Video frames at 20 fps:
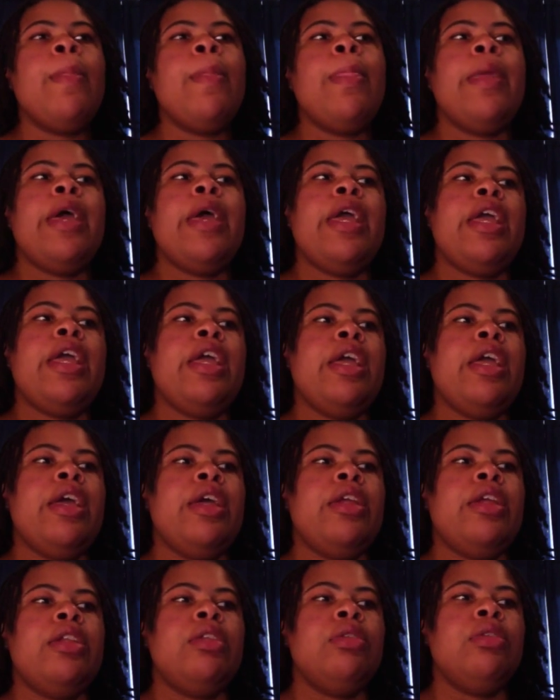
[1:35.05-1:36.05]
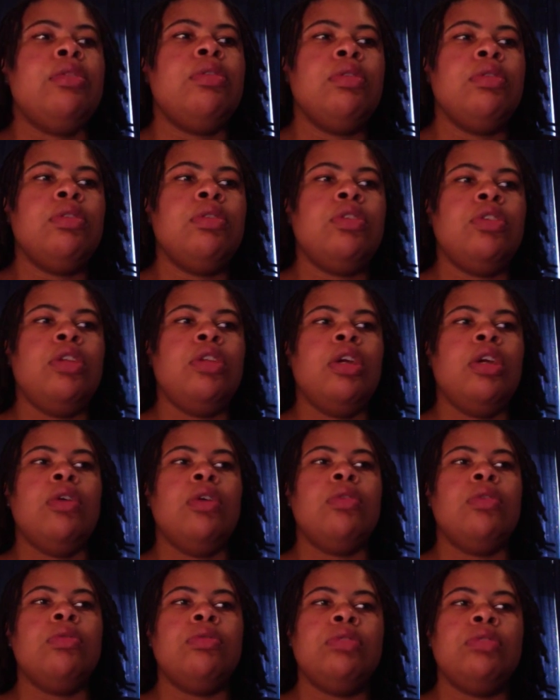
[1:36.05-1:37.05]
And you
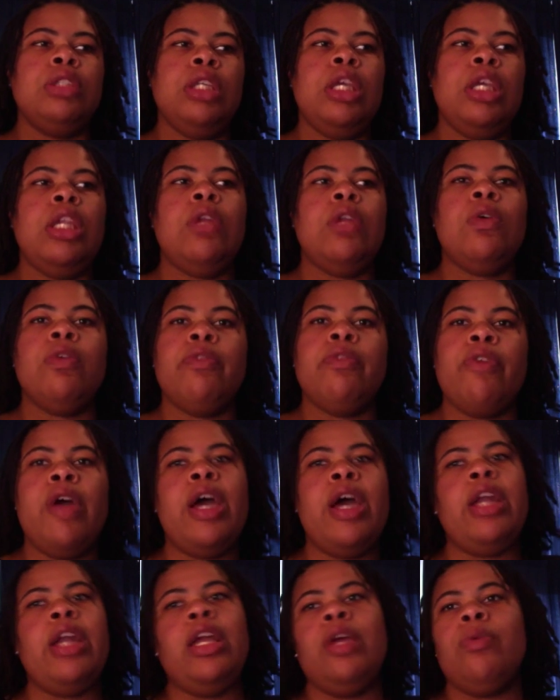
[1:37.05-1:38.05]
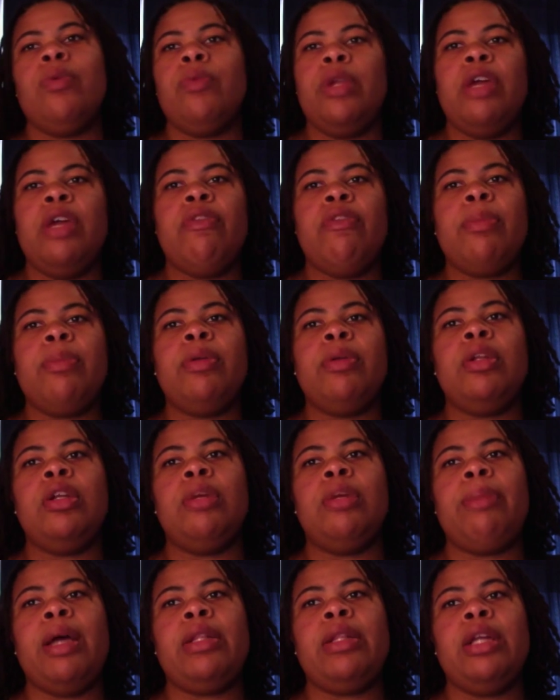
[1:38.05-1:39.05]
know, get it on Friday whenever I put it
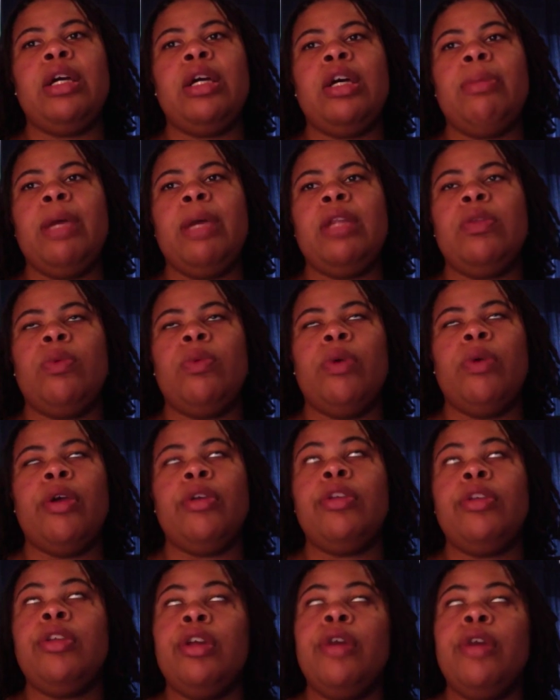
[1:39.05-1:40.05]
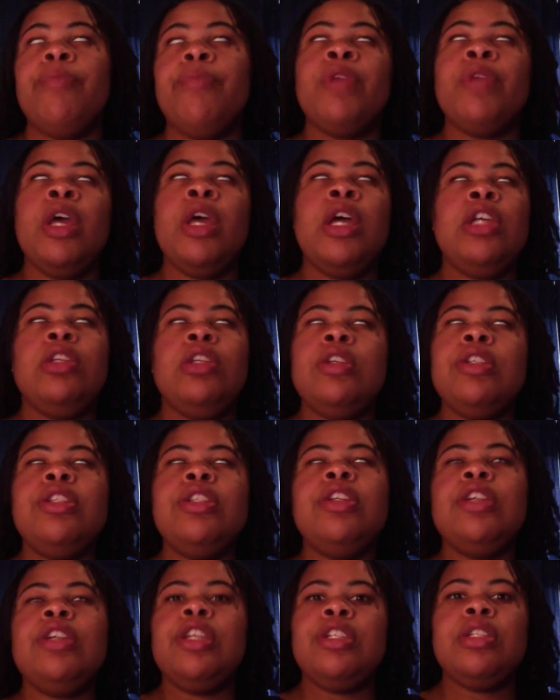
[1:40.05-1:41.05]
up after I come out to work. You know, you'll
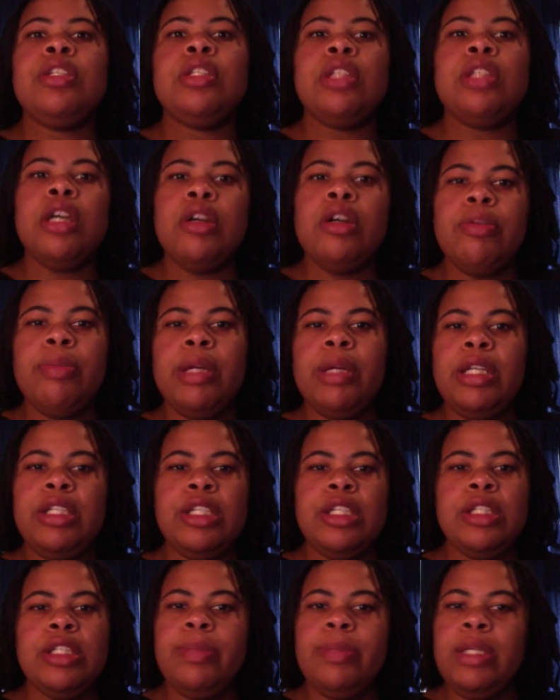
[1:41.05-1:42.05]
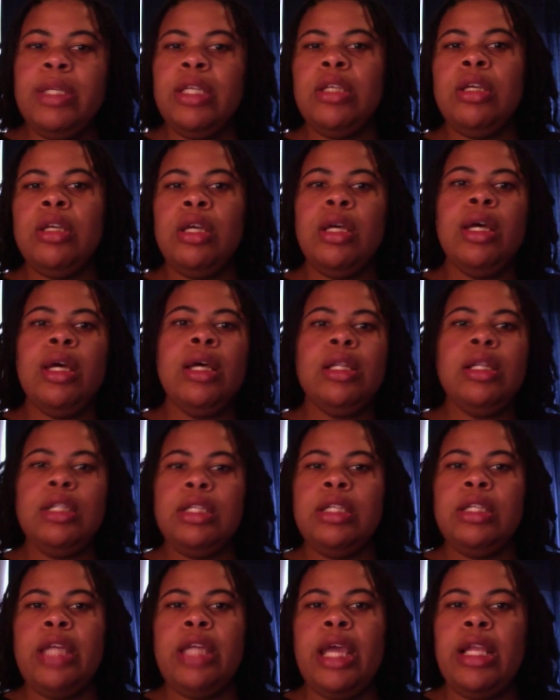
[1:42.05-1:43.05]
still get your stuff, but it just be a
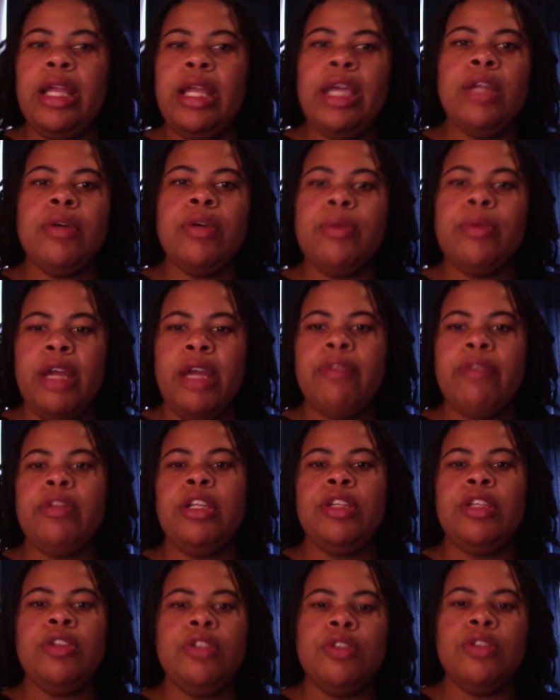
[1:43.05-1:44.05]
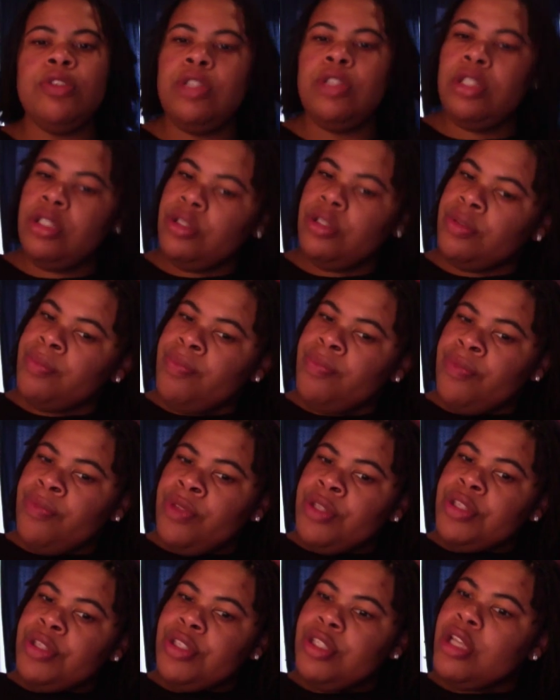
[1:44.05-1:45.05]
little day later, whatever than you usually do.
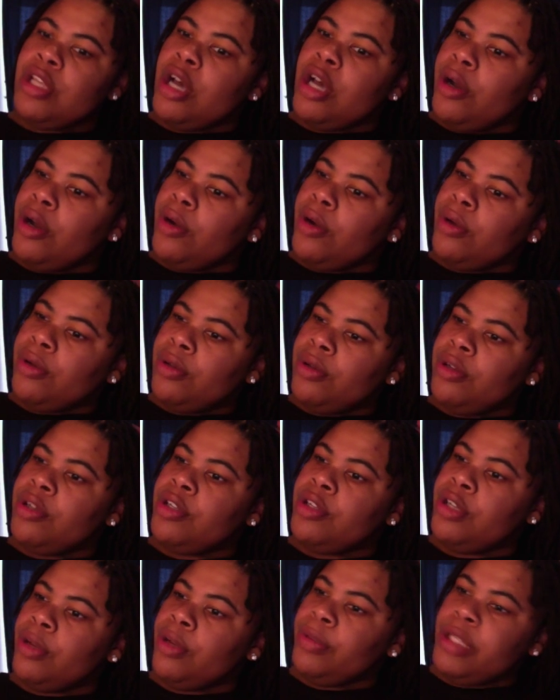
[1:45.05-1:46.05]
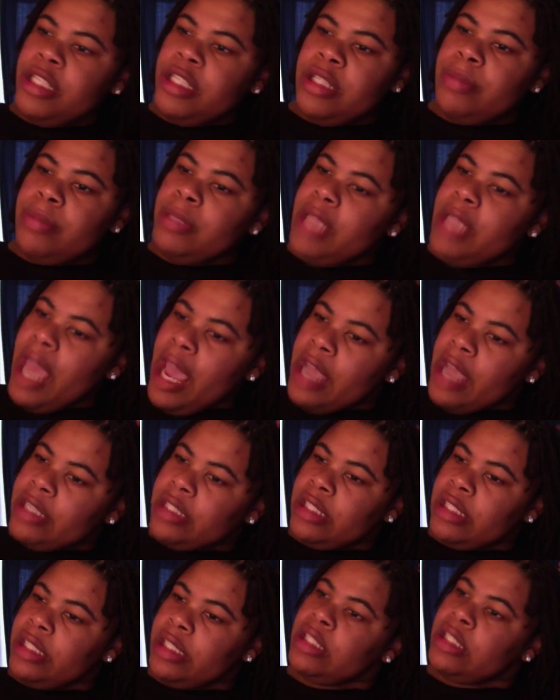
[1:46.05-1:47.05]
So no need to be
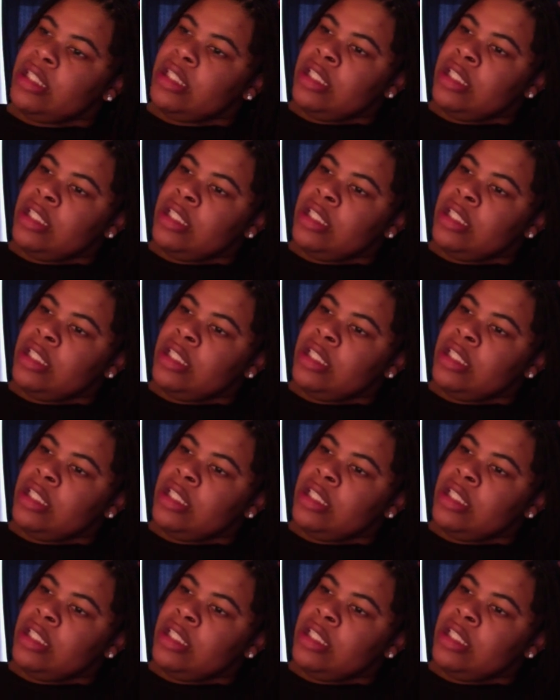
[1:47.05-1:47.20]
asking.